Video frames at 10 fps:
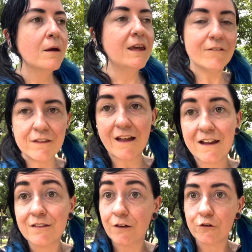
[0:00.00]
Given
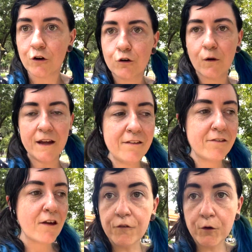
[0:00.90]
that there's no
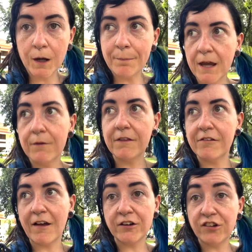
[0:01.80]
coins, you want to pay with
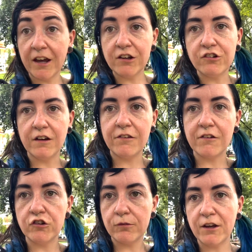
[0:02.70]
exact change in this
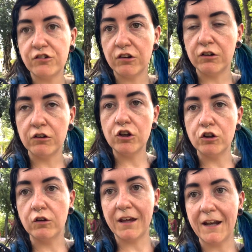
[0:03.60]
situation,
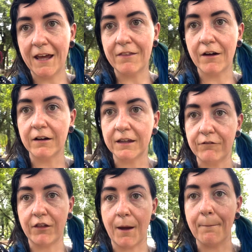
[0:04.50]
you can either
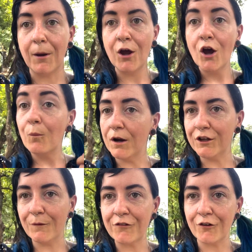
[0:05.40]
give them $1
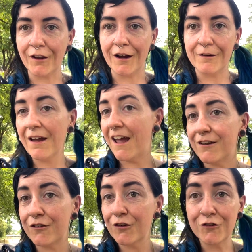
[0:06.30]
US
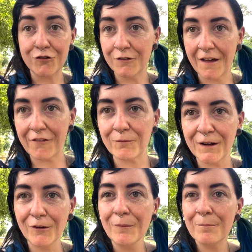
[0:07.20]
and 2,000
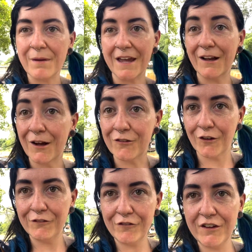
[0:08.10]
real, being
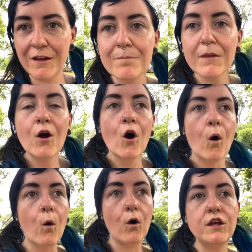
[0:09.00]
$1.50,
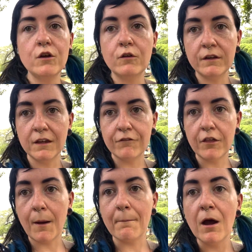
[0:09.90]
or you could give
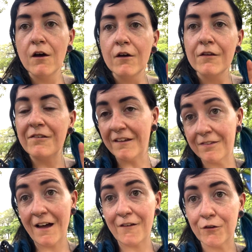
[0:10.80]
them
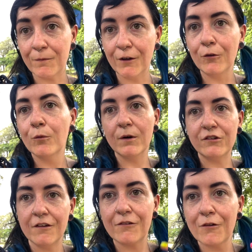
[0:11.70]
6,000 real,
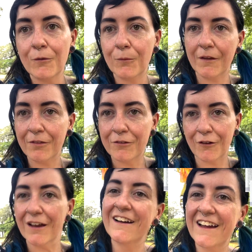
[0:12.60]
which is
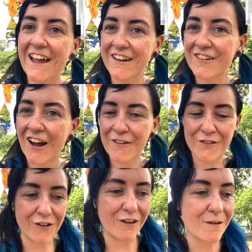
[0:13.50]
$1 and half
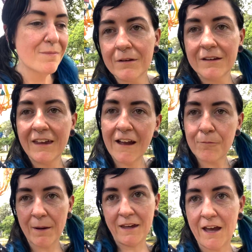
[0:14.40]
a dollar. Case
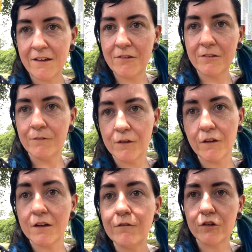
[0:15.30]
by case, given the
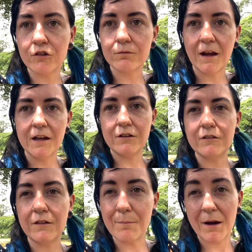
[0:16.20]
conversion rate,
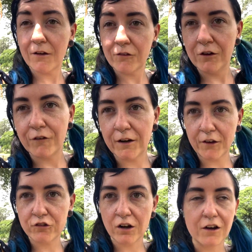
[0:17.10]
they might ask you for an
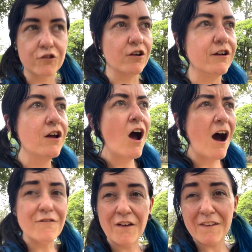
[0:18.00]
extra 100.
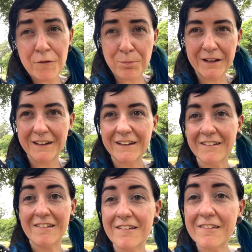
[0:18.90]
I found this pretty
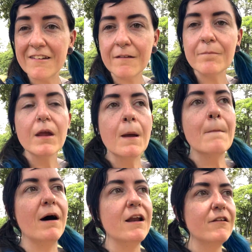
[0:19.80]
inconsistent,
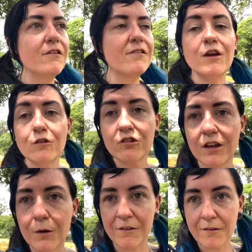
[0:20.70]
but say
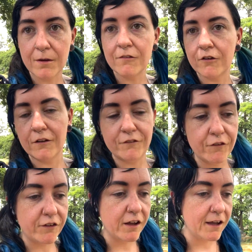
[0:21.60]
usually when something's
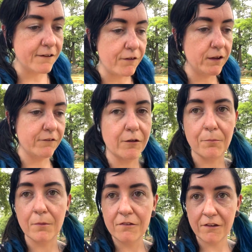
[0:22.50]
$1.50, if I'll give
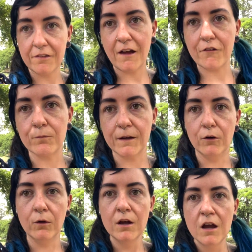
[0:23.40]
them 6,000
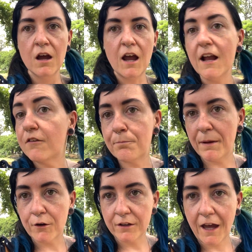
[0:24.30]
real, it's
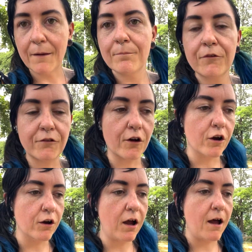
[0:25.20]
been okay.
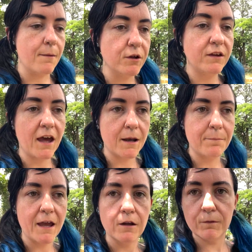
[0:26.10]
So you can
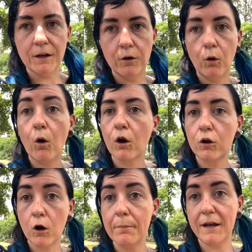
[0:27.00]
pay in real or a
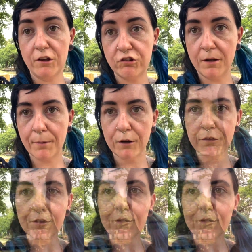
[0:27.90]
combination in both.